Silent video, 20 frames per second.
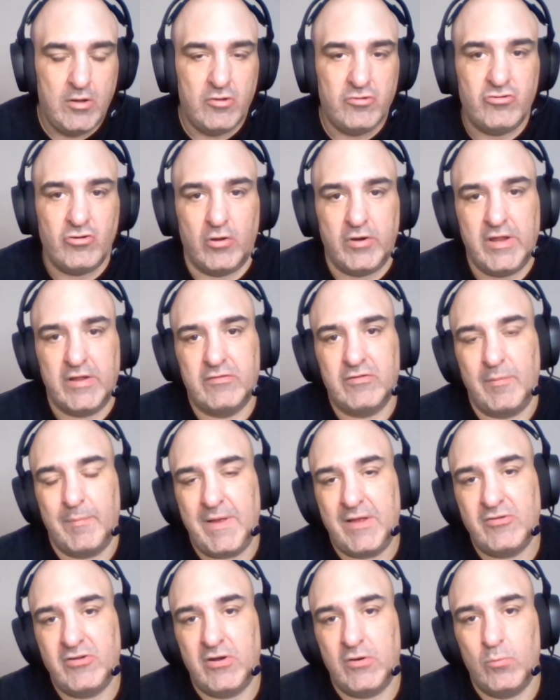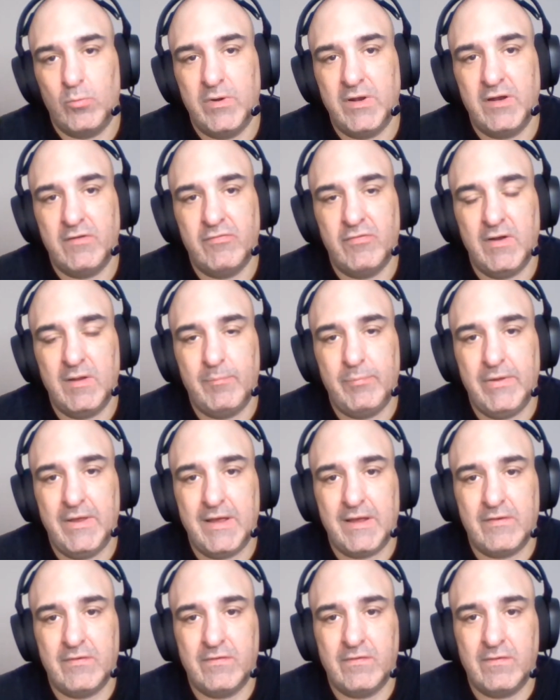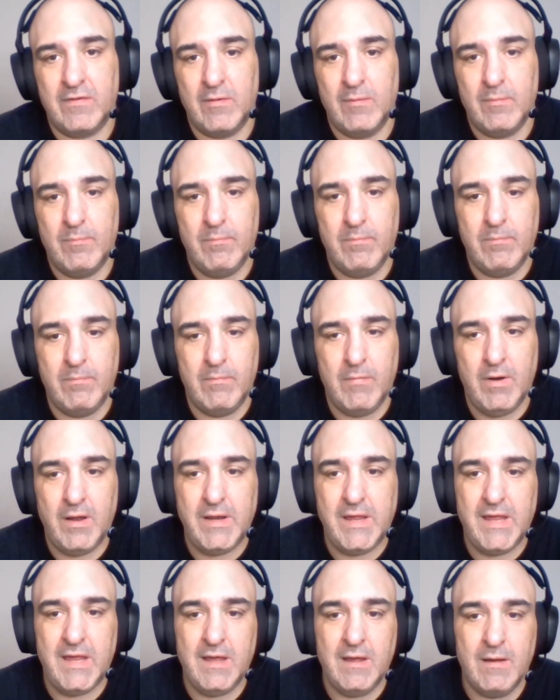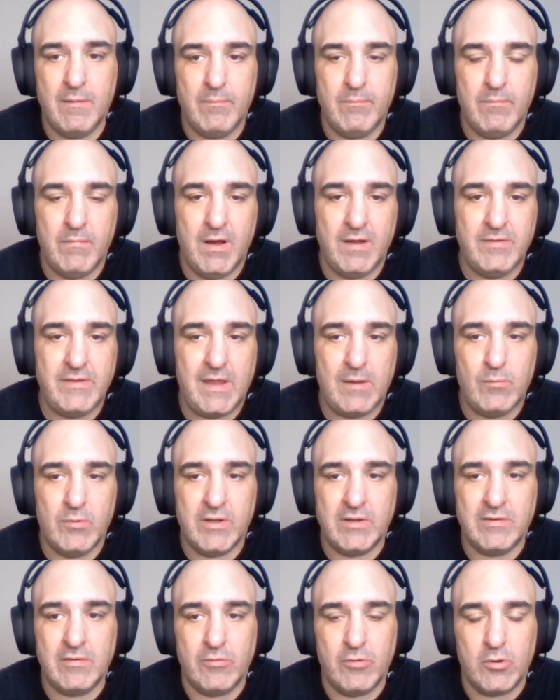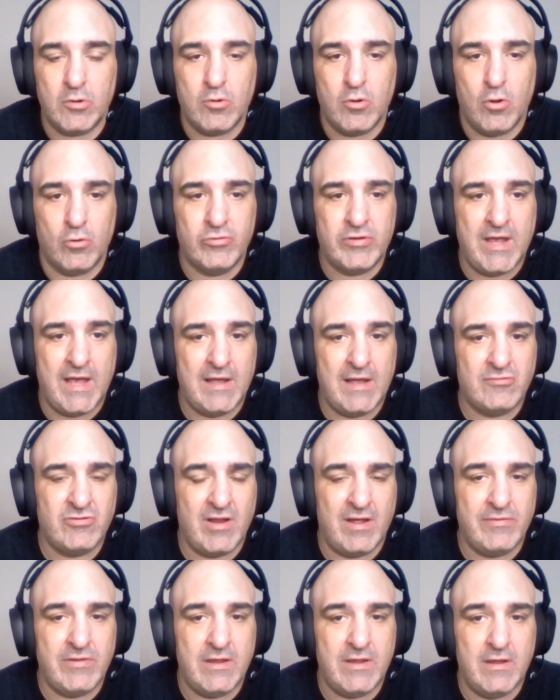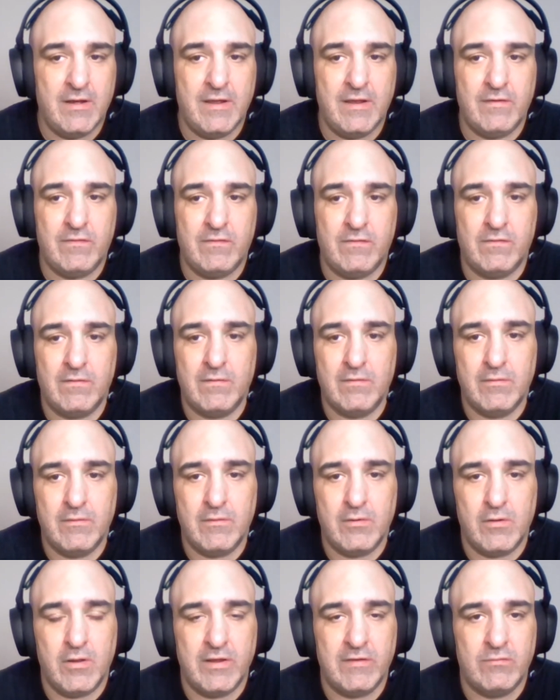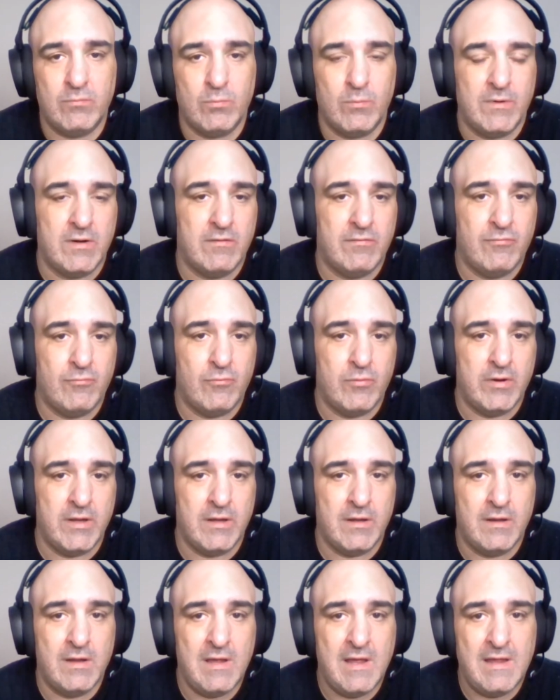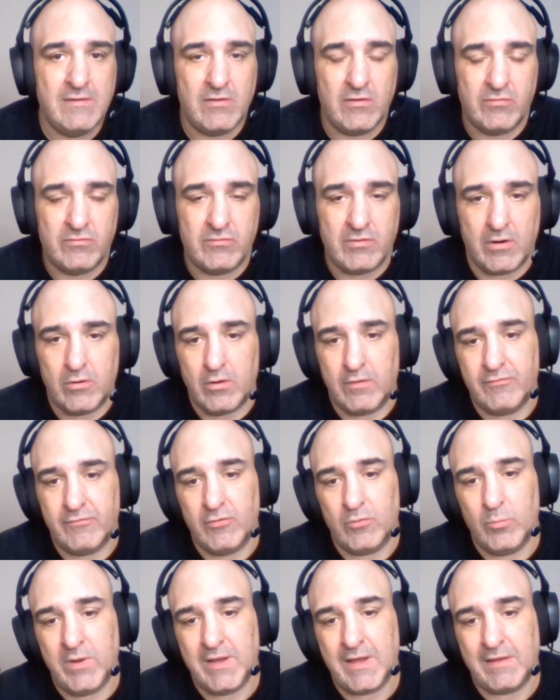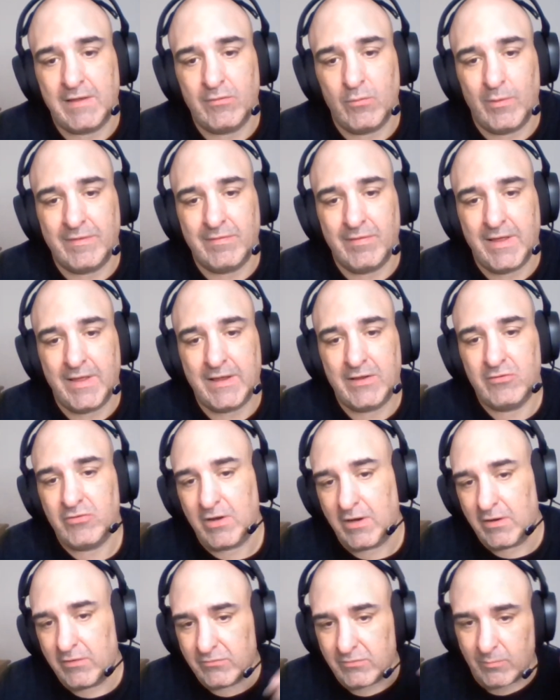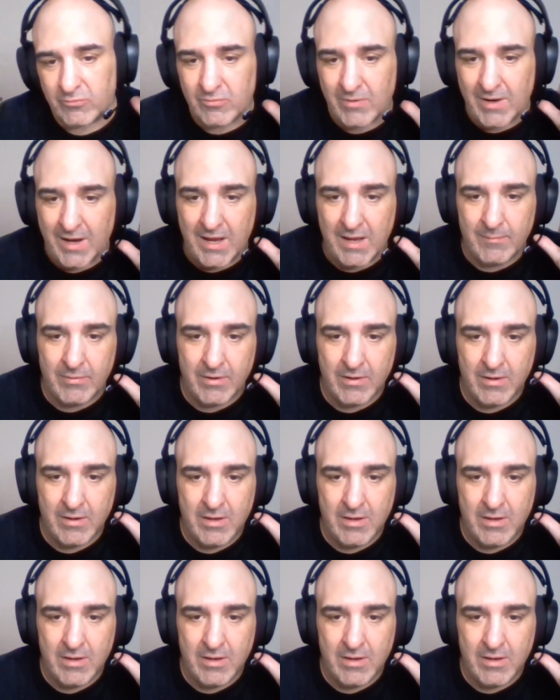Sean Higgs coming out here, winning free picks. Money Monday, we'll get the little cold cash on the ice. Little ice winner for you to start off your week. As always, like, share, subscribe.